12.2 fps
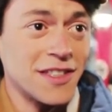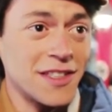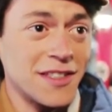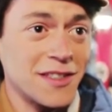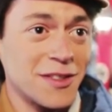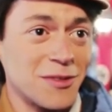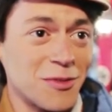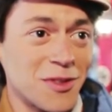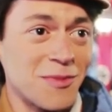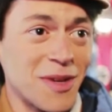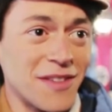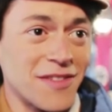It was
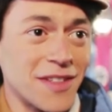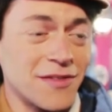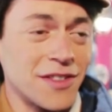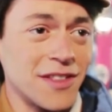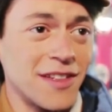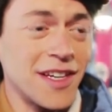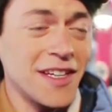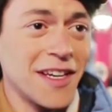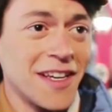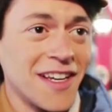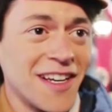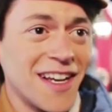my favorite day
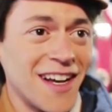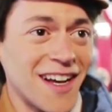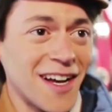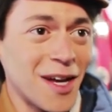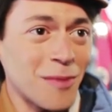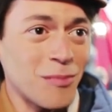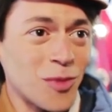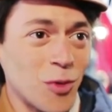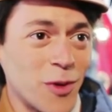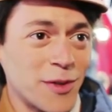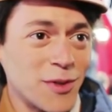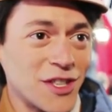um,
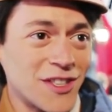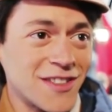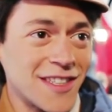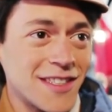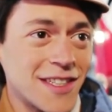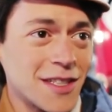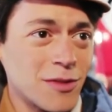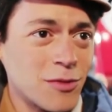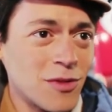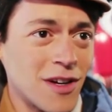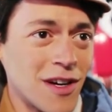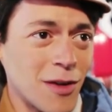when we shot the scene
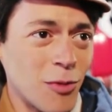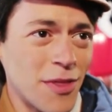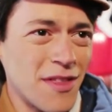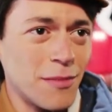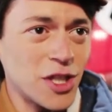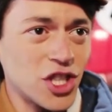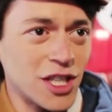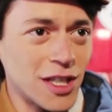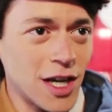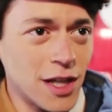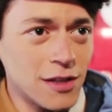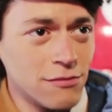uh, with the machine
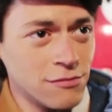gun,